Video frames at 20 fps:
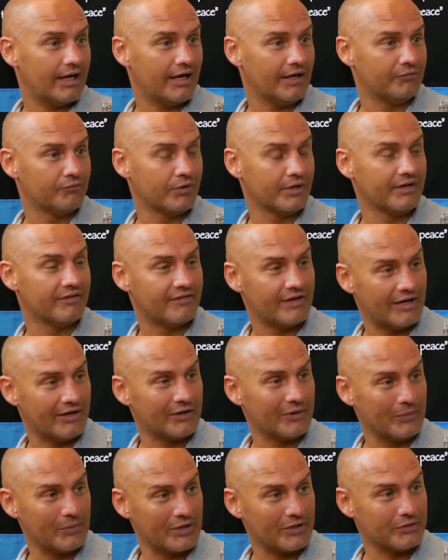And
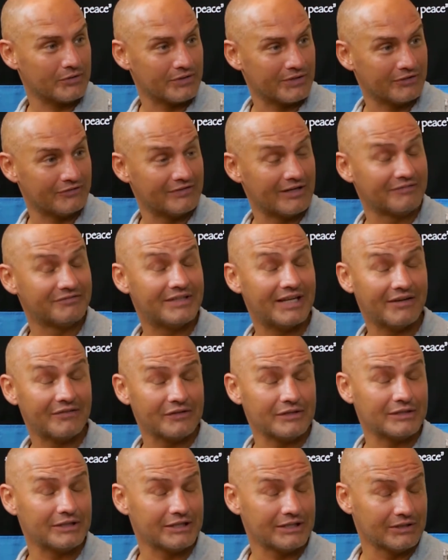reevaluate yourself. I've
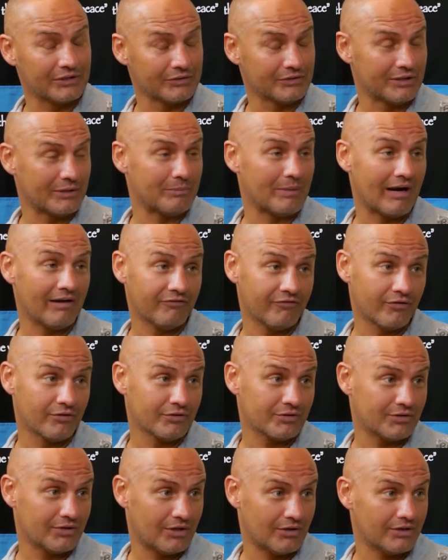definitely learned that my
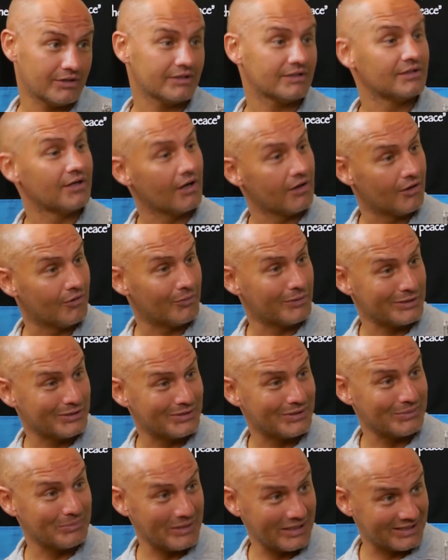first thought is not
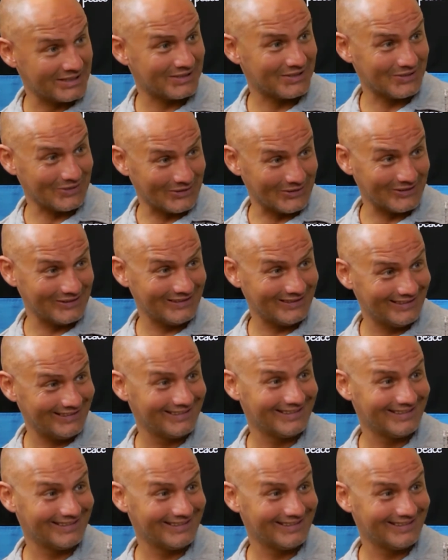always the best thought.